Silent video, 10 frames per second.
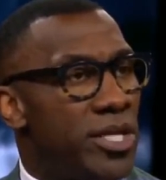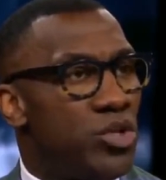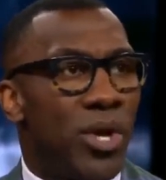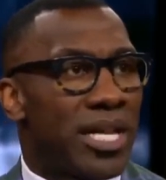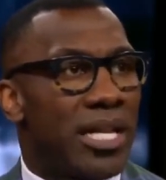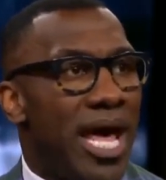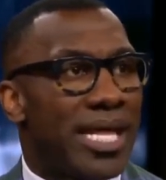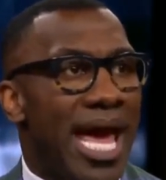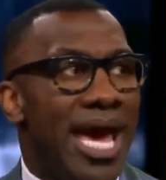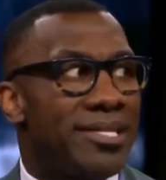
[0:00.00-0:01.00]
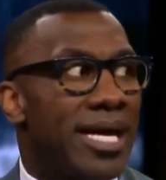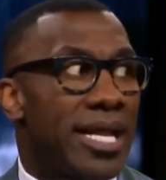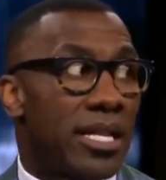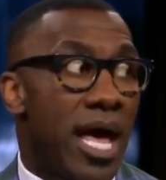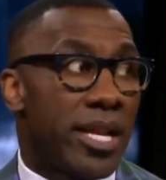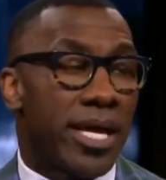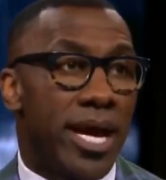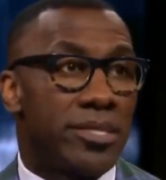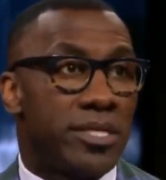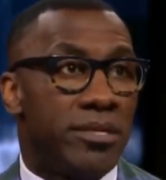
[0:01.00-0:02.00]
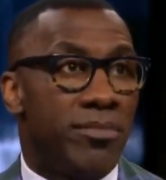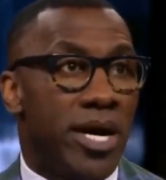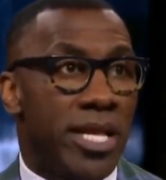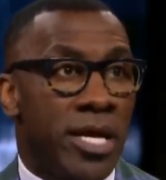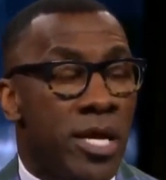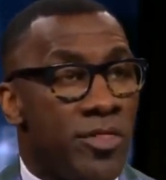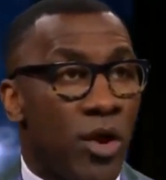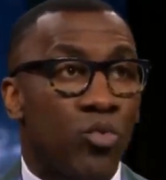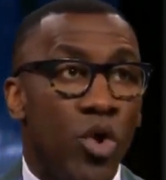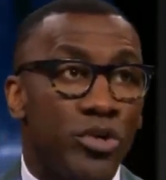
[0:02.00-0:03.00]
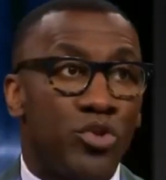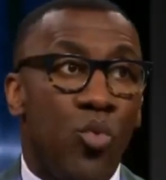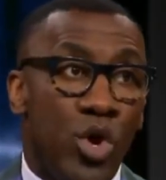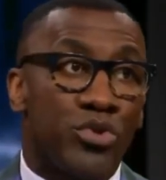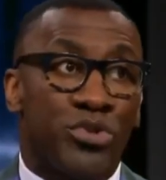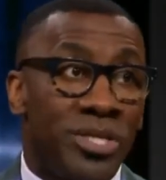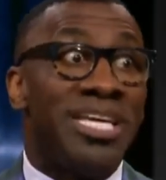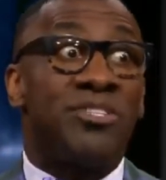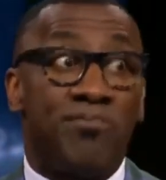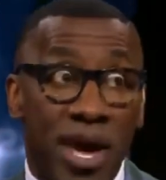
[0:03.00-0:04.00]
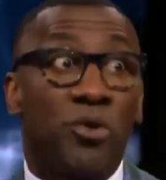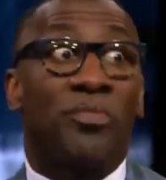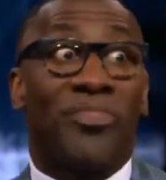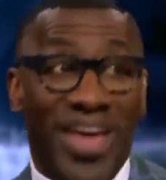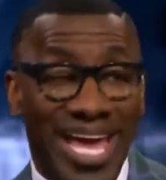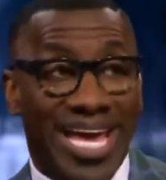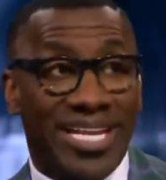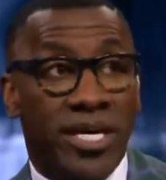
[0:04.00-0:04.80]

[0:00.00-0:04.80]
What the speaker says: money. You got a lot of guys. They got a lot of guaranteed money that Russell Wilson is better than,